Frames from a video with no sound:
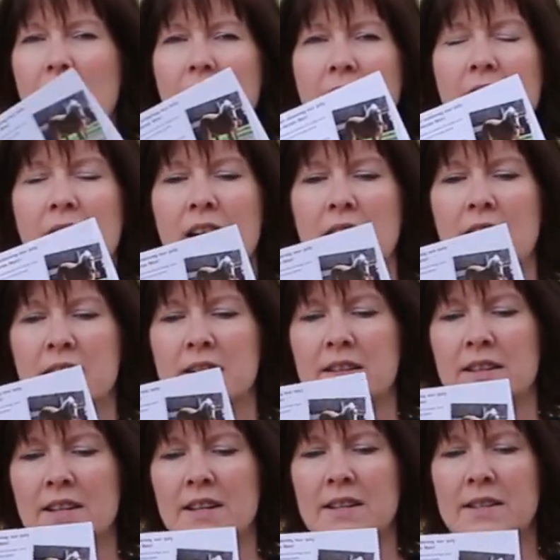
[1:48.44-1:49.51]
And
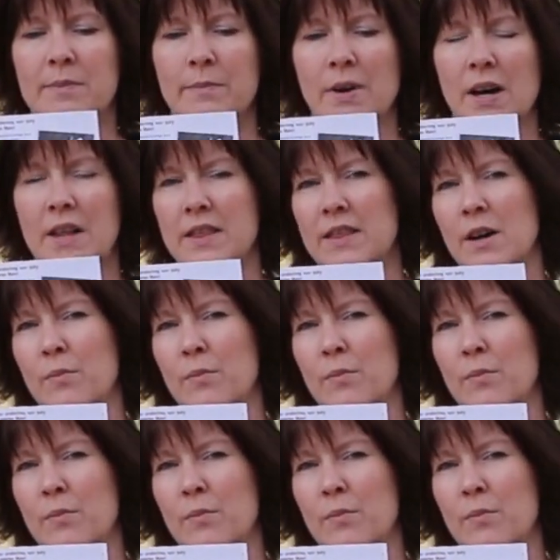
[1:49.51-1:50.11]
this month,